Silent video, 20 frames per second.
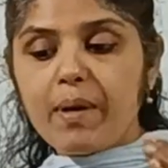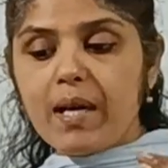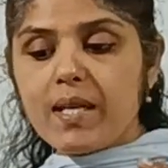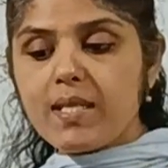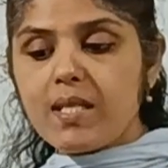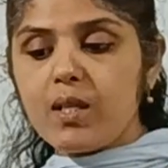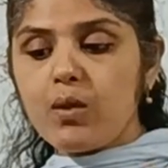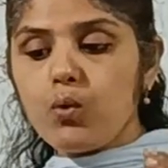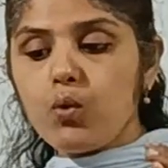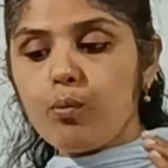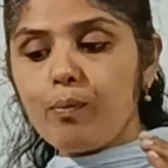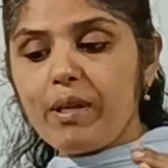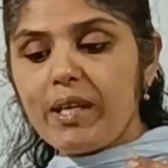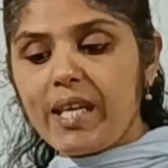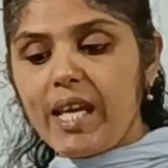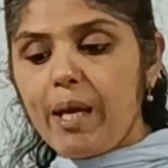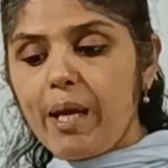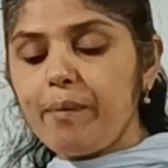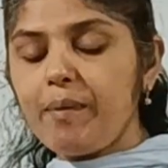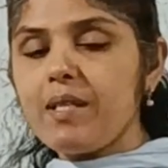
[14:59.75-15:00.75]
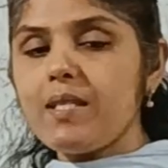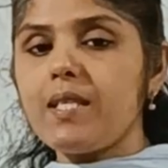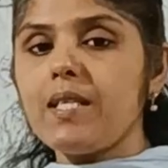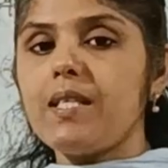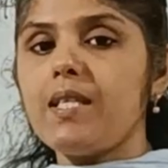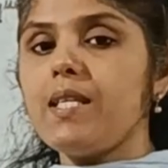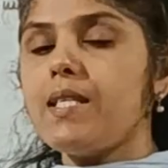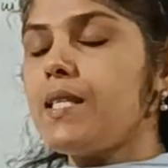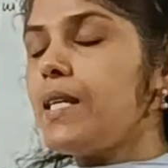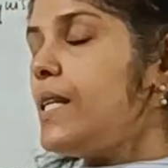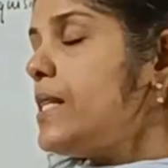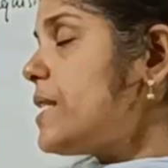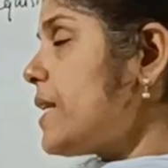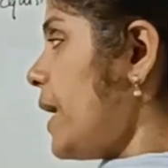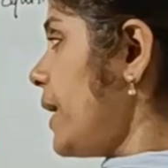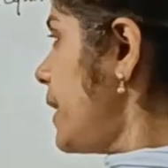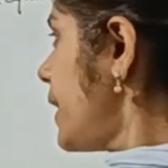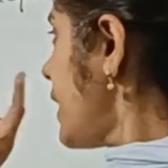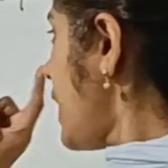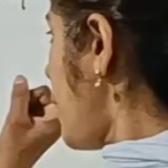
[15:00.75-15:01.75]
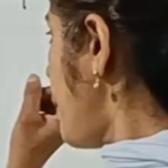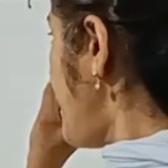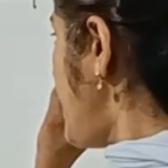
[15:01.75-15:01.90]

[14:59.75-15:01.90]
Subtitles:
person who became the citizens at the